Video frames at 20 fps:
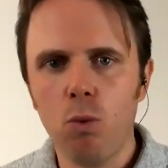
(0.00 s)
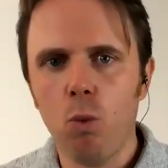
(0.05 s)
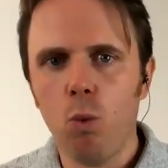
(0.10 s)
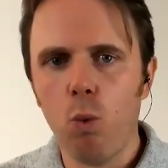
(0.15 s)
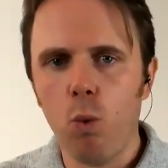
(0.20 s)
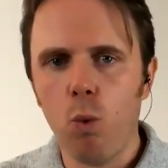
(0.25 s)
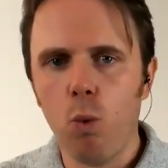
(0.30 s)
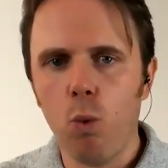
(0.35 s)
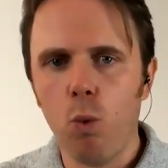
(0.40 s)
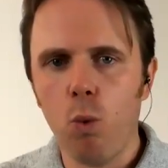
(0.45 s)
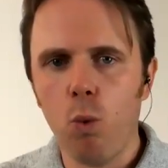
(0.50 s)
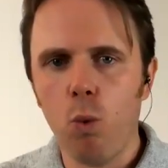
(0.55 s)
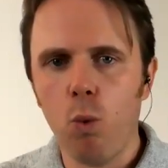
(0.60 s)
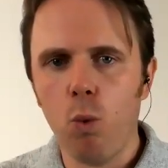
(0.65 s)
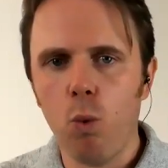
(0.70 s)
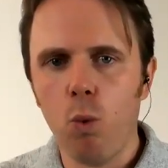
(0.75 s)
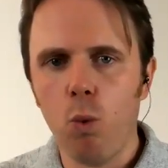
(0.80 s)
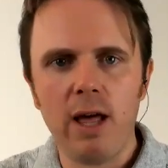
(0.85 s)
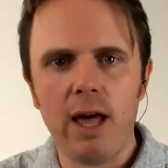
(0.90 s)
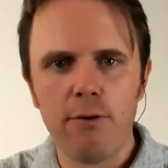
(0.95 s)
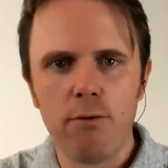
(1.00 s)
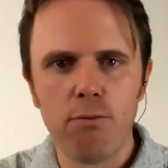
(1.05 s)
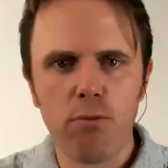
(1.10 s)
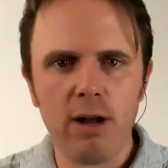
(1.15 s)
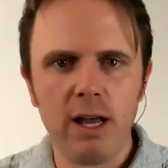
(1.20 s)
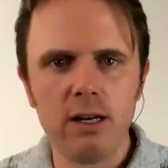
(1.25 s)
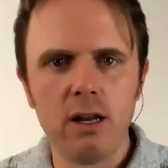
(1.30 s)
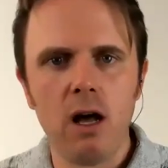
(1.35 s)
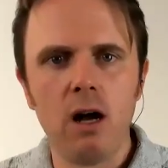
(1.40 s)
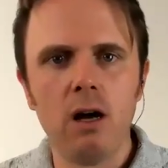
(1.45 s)
We're available, evan
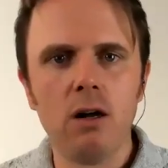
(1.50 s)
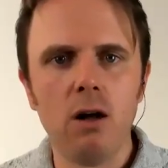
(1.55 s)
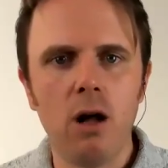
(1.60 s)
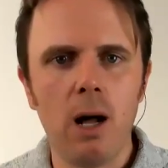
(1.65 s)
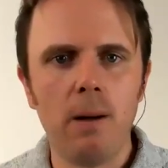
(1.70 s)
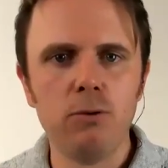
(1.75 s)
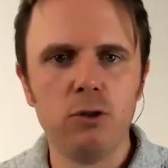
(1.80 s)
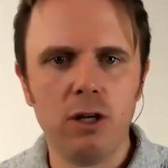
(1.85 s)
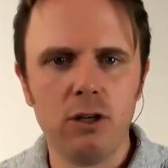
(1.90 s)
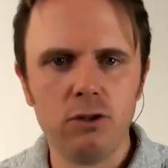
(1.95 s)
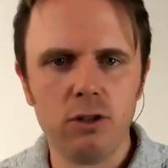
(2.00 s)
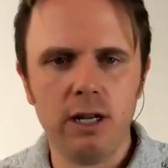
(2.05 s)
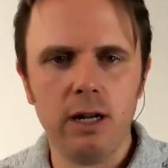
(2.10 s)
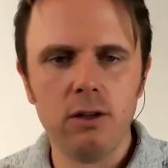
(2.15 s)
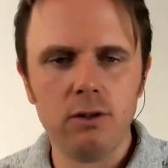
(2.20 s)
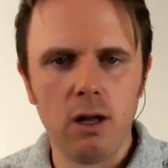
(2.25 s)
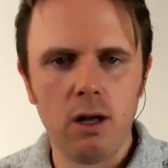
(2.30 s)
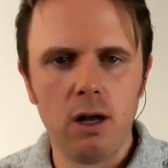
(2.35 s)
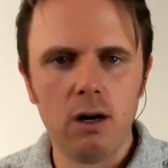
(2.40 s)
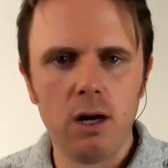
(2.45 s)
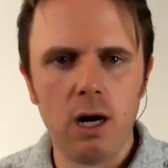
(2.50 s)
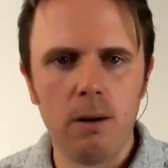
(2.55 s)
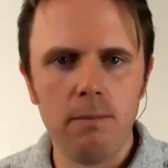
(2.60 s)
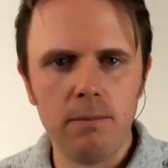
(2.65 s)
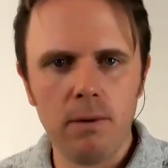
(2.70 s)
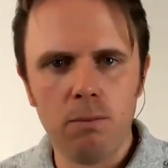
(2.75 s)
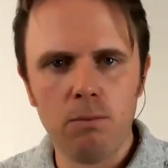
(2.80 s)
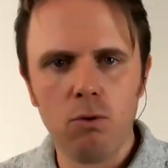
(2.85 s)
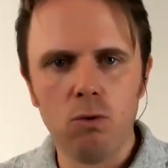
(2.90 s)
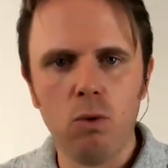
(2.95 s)
brand dot com, justin health dot com,
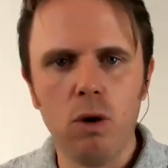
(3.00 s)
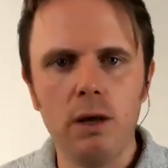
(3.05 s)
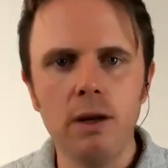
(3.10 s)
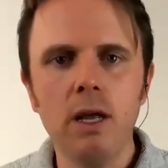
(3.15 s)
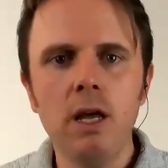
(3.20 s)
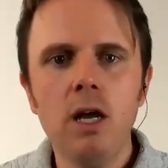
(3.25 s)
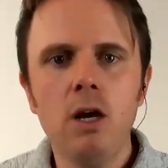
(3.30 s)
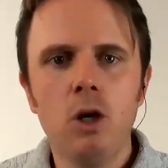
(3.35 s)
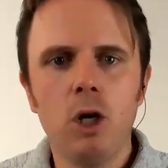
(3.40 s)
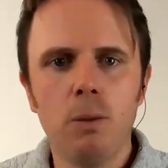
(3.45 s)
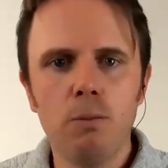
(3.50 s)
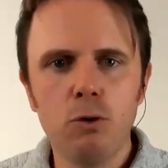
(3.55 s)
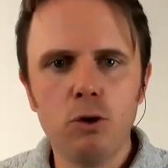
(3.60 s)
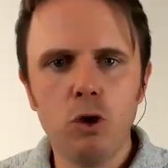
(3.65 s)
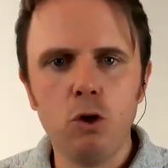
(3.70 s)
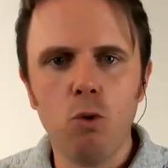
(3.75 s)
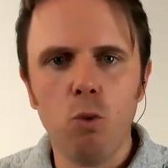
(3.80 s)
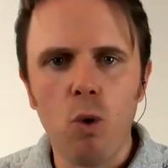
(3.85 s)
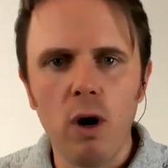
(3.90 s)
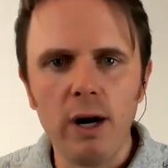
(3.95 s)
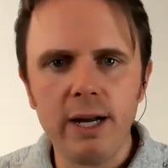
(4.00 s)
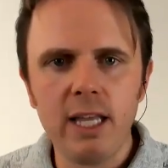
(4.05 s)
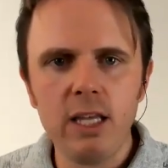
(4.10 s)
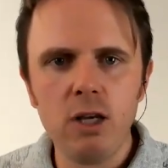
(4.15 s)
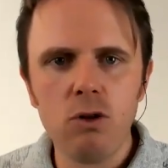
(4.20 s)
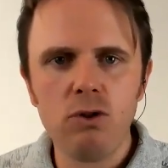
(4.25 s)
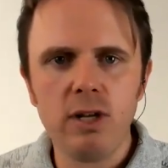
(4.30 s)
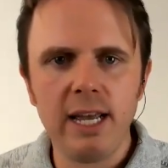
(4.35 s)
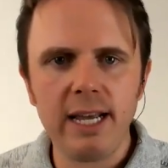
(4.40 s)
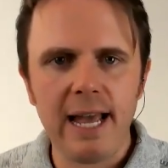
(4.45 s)
number one. Number two, what can
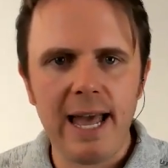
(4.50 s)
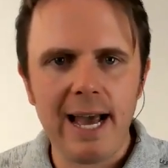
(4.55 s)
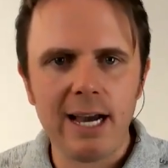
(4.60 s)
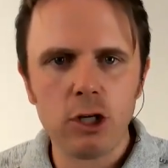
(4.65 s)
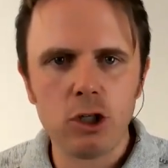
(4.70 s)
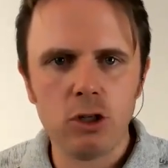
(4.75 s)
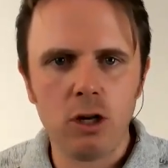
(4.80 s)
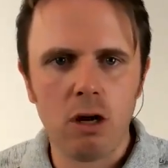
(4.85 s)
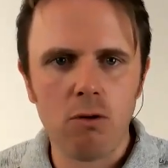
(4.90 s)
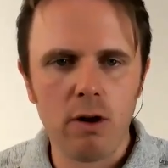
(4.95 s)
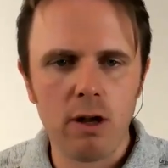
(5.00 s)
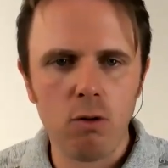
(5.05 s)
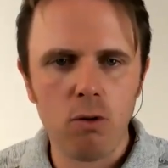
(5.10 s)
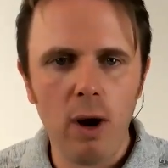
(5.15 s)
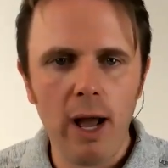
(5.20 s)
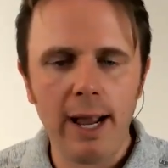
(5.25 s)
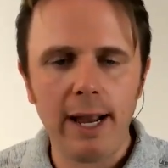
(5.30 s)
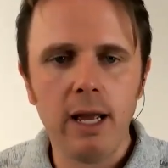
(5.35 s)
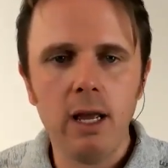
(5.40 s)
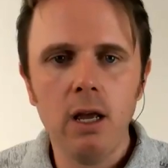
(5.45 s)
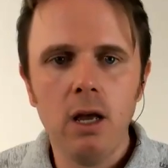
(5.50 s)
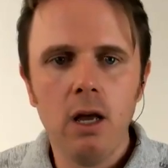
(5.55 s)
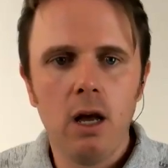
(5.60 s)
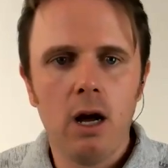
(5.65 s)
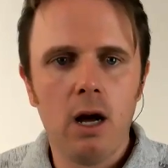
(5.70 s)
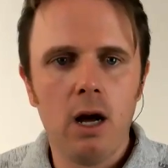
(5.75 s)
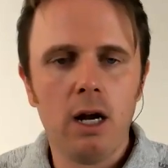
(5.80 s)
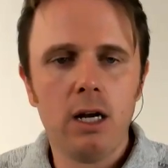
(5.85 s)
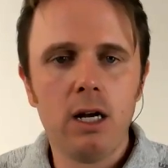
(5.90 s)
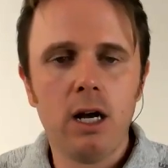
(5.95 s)
you take action on right away?
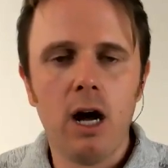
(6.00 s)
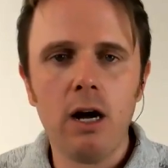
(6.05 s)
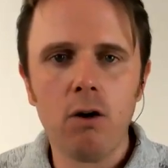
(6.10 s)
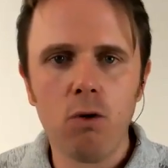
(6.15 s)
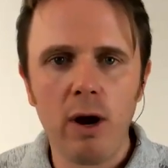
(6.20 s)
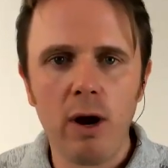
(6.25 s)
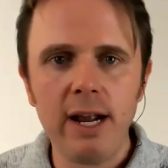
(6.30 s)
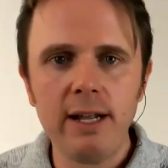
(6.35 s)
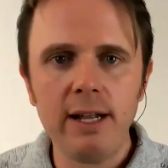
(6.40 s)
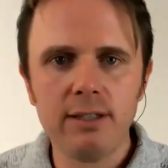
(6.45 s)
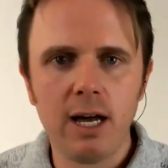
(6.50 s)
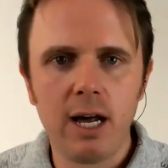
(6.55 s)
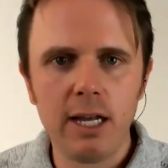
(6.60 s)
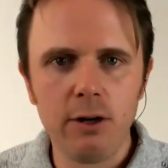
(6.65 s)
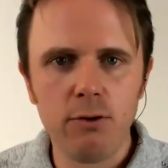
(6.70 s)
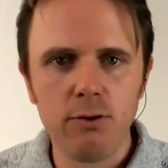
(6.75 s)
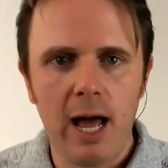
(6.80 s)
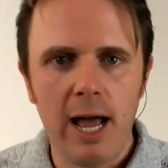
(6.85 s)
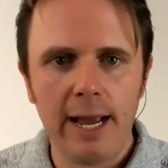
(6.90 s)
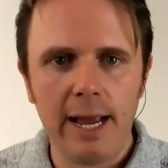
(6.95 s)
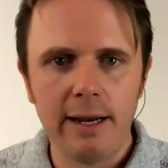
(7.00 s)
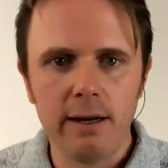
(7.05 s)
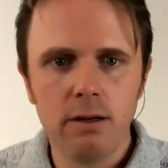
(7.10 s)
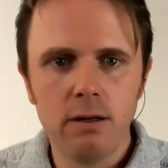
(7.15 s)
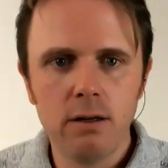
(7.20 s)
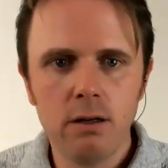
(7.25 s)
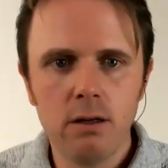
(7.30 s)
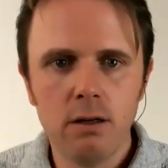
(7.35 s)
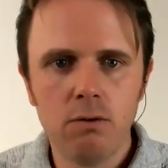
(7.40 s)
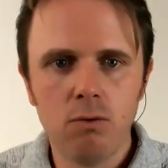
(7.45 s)
Uh, cut grains out of your diet,
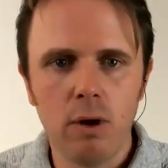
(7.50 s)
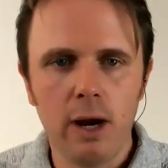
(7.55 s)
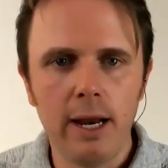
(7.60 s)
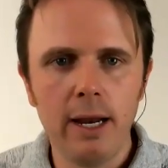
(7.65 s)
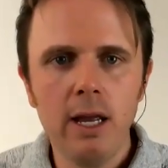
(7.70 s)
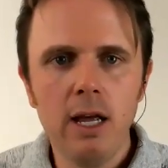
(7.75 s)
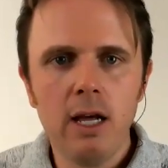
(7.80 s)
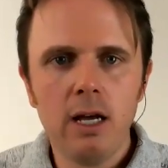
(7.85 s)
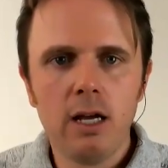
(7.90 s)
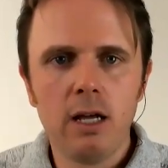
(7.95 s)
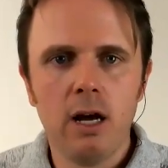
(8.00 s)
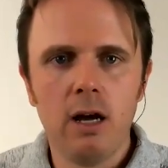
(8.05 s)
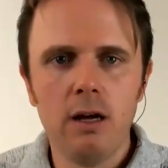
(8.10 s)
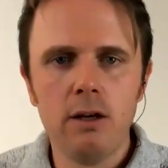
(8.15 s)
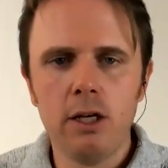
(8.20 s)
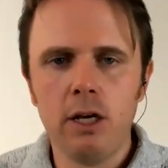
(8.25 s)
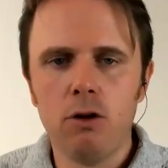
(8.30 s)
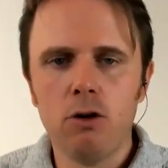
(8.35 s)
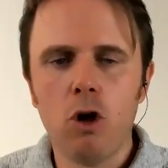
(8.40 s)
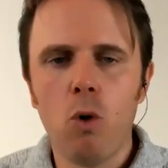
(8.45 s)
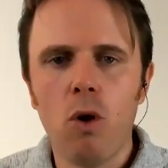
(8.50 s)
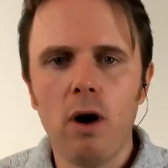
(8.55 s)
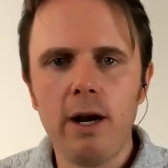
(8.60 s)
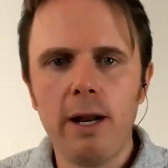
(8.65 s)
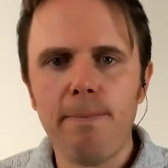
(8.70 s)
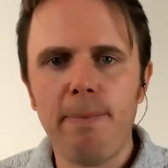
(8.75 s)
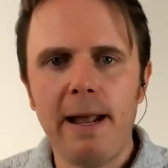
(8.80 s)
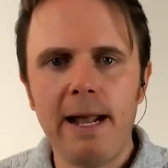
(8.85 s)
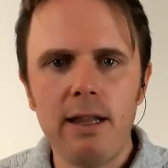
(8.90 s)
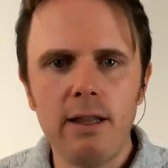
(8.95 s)
right? Cut, you know, go on
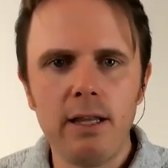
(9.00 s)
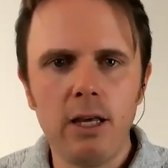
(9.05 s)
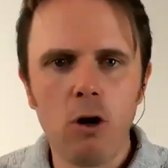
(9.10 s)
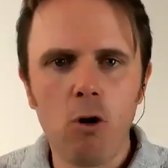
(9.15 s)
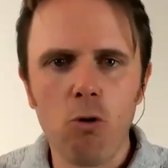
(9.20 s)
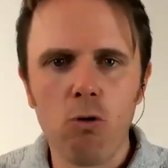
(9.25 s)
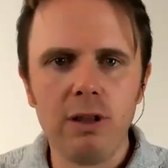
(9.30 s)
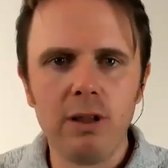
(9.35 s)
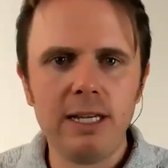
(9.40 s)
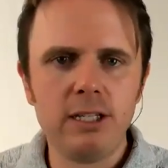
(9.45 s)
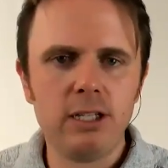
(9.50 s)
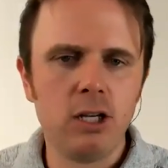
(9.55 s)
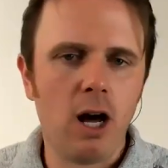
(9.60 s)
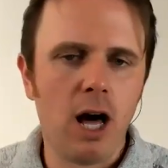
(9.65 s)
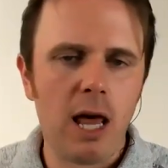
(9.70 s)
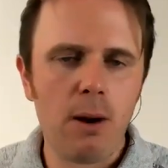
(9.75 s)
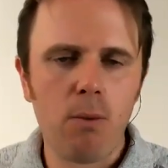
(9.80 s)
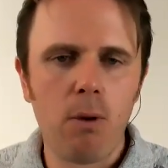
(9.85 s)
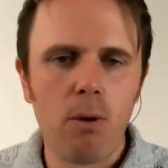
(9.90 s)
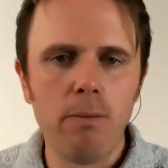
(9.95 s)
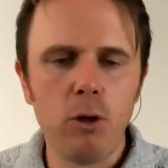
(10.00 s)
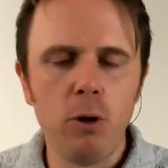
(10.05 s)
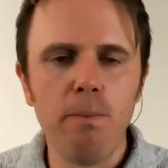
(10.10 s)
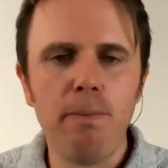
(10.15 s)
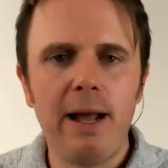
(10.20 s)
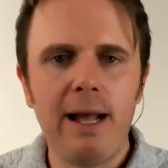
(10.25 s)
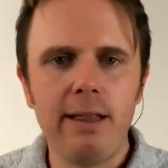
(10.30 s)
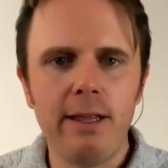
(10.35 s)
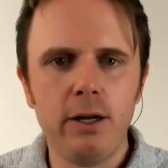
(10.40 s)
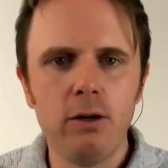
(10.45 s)
a paleo or at least an autoimmune
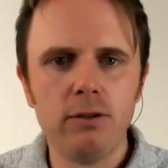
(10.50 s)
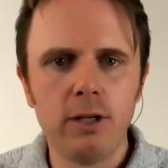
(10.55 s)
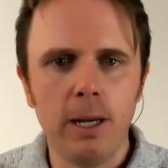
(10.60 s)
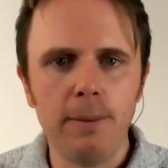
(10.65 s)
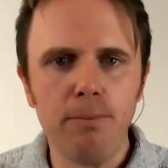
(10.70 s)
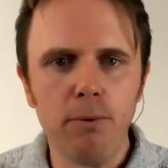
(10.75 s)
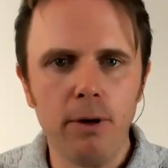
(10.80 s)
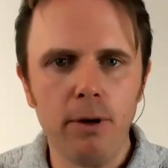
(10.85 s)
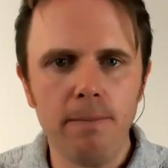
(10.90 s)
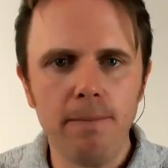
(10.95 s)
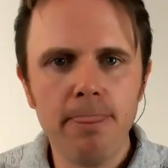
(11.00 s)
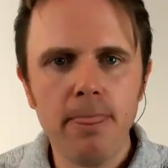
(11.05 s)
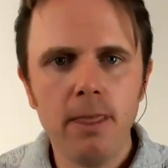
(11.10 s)
paleo template.